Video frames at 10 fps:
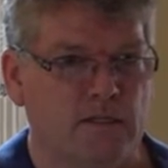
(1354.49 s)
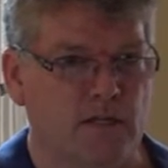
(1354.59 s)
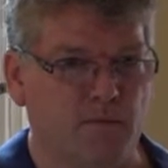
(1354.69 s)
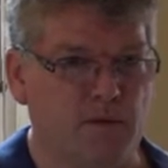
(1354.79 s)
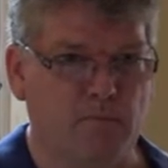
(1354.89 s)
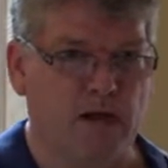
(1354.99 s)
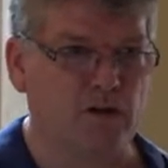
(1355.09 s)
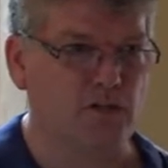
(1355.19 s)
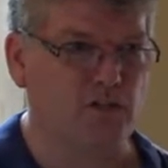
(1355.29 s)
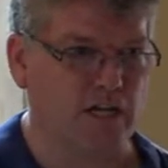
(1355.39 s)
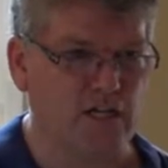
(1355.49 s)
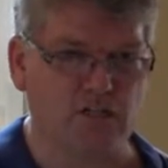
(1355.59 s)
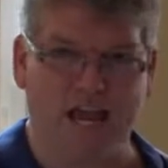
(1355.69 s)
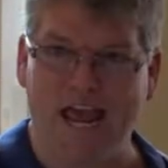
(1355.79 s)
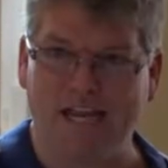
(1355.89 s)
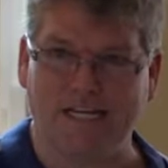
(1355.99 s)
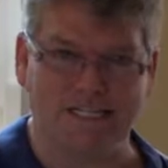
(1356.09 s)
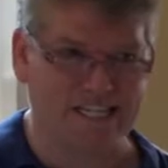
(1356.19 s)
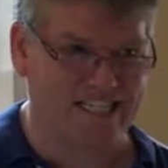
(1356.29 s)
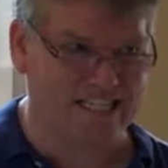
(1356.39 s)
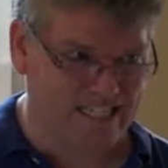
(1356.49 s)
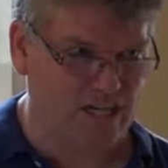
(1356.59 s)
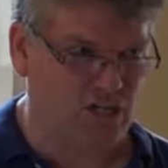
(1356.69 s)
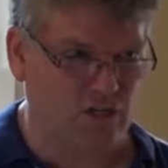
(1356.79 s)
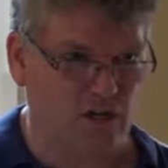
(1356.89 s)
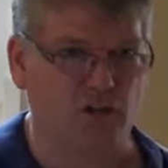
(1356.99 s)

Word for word: See, I mean, marriage is a decision,